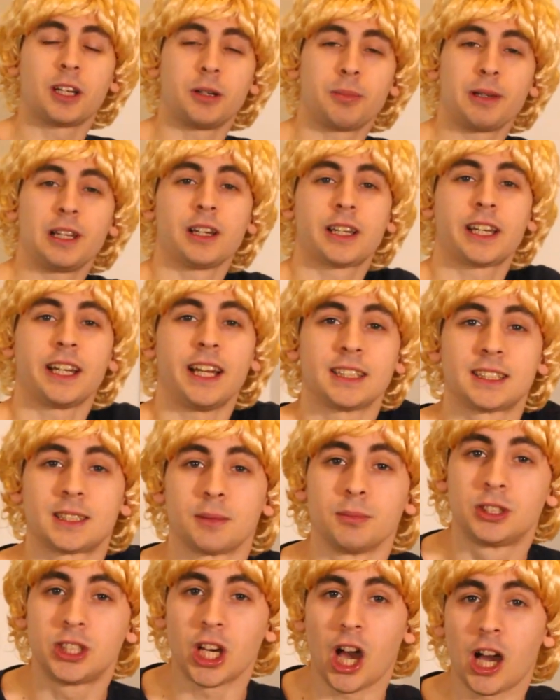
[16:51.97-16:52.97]
we're going to be looking at
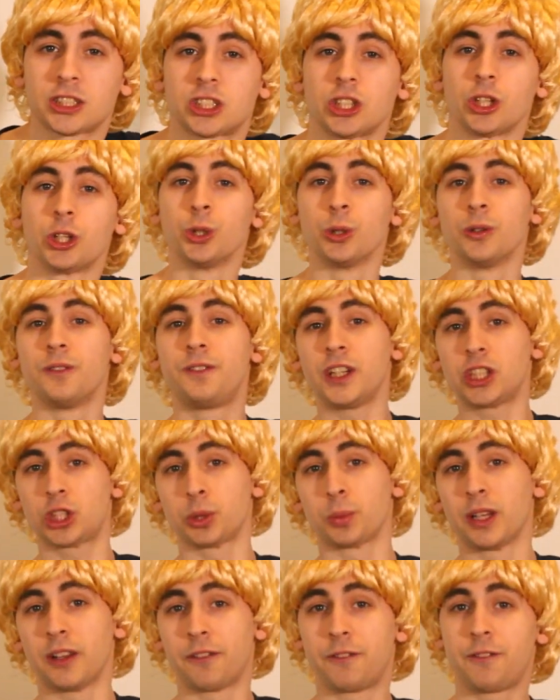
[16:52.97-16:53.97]
some Doctor Who
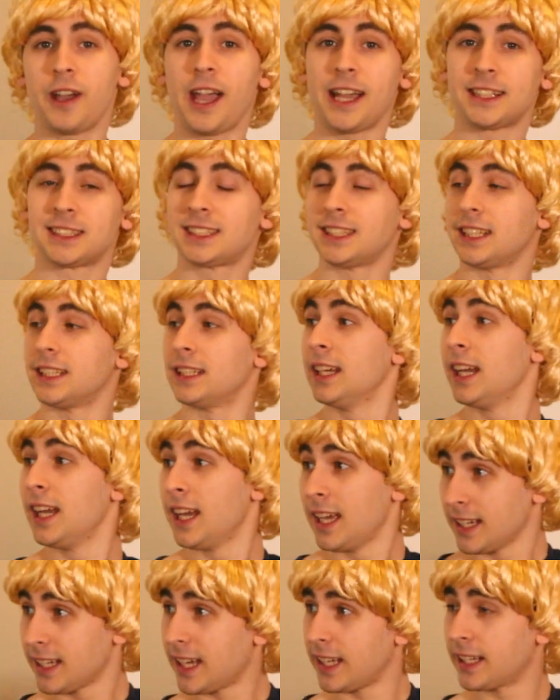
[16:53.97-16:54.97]
visual effects, and
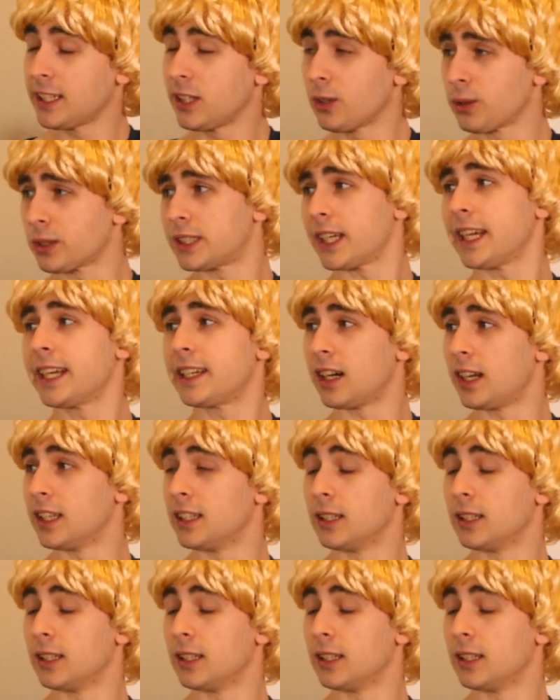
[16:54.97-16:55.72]
getting your take